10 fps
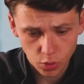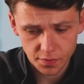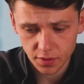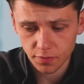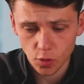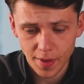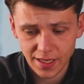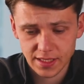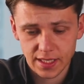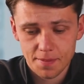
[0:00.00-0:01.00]
looking for the
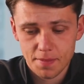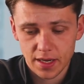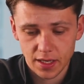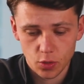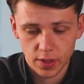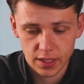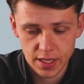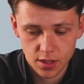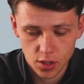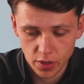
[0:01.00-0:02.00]
fullbacks to get back in
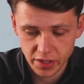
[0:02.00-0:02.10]
quickly, okay?